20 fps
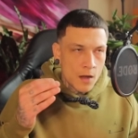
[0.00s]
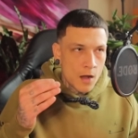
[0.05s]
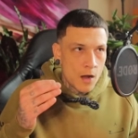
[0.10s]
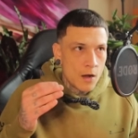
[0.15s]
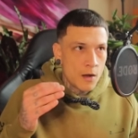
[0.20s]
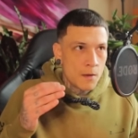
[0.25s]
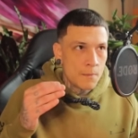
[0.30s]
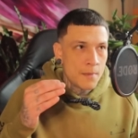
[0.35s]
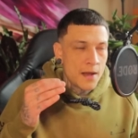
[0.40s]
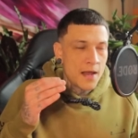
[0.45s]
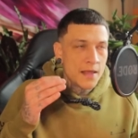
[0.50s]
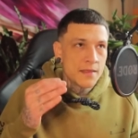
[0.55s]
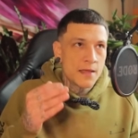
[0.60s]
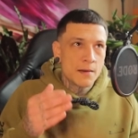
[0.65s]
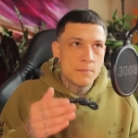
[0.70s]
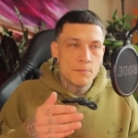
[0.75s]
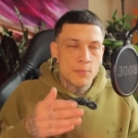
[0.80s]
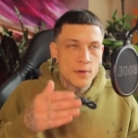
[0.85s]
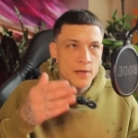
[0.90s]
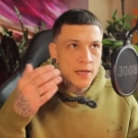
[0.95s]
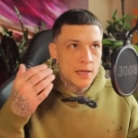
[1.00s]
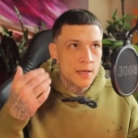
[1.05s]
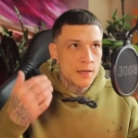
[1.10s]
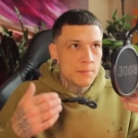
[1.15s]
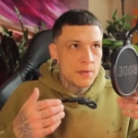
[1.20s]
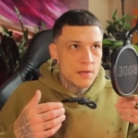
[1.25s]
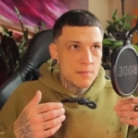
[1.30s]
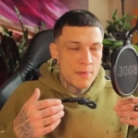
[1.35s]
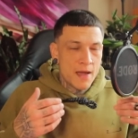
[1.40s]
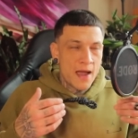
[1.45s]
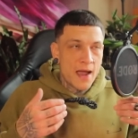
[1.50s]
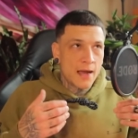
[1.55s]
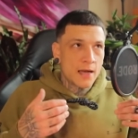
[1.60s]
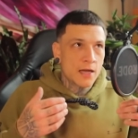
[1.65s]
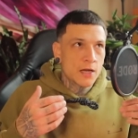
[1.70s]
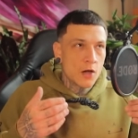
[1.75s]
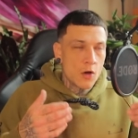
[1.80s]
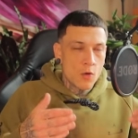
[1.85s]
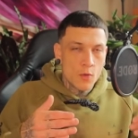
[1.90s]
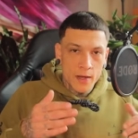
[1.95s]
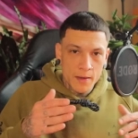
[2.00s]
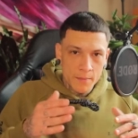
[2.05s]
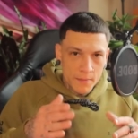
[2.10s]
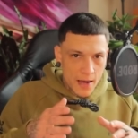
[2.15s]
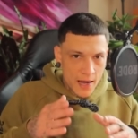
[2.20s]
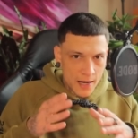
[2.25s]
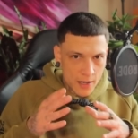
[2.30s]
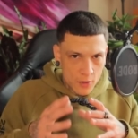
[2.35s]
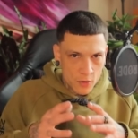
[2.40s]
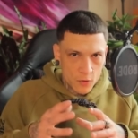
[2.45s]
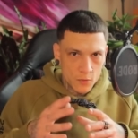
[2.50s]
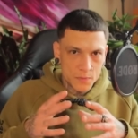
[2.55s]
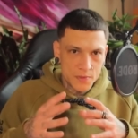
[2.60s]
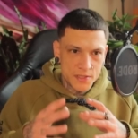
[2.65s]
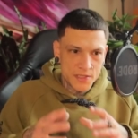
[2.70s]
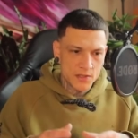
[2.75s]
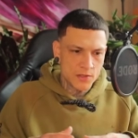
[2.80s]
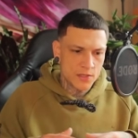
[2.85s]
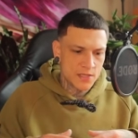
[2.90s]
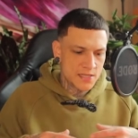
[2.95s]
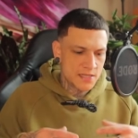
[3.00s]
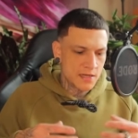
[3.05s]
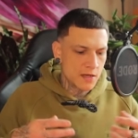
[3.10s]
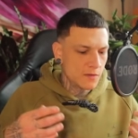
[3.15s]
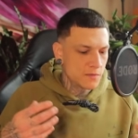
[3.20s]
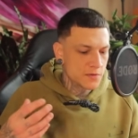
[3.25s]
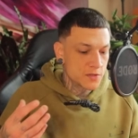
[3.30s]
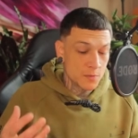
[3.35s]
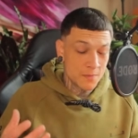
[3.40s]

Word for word: And then bringing me back, going back home to yourself.